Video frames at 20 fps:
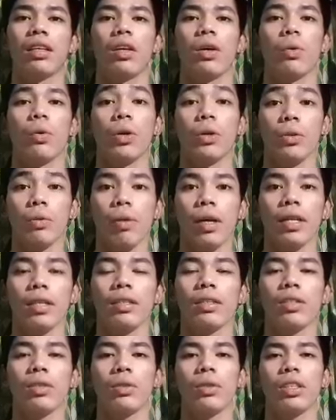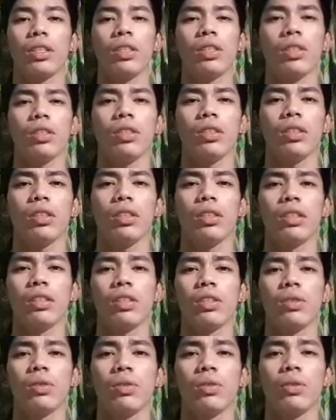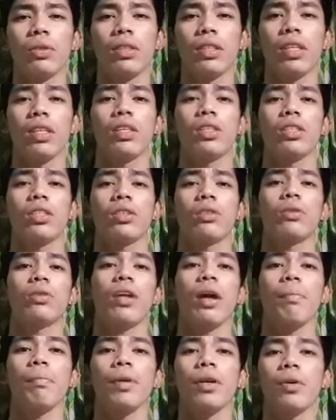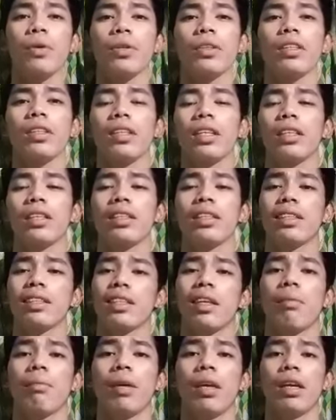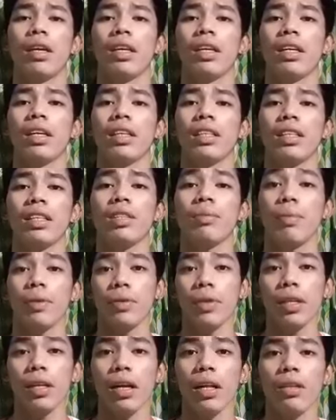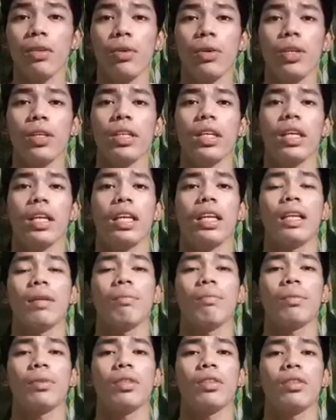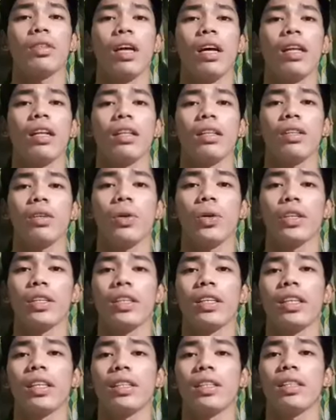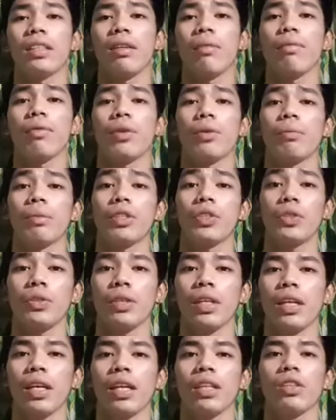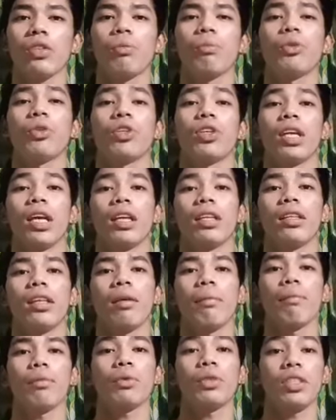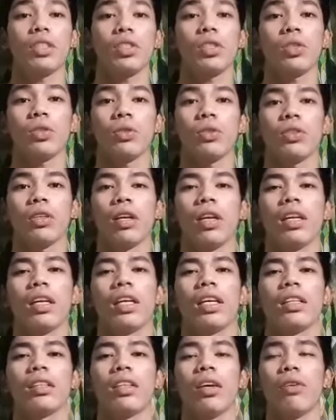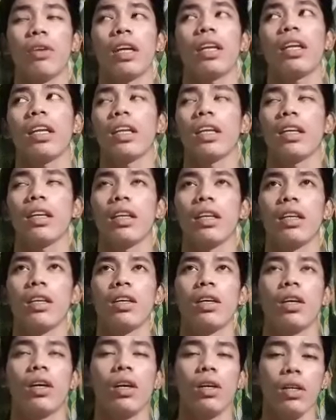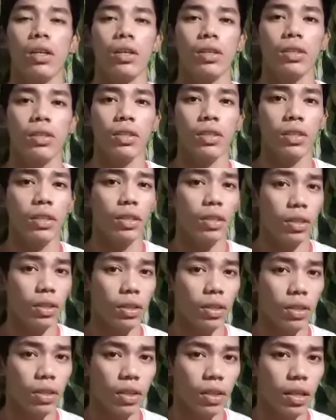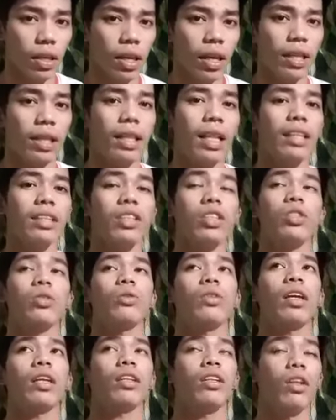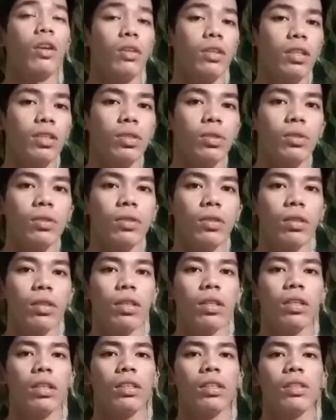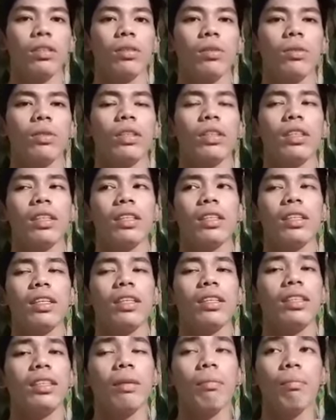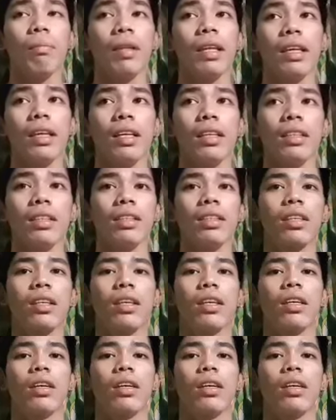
worldwide. So the geographic coordinate system is a spherical or ellipsoidal coordinate system for measuring and communicating position directly on the earth and latitude and longitude. So it is the simplest,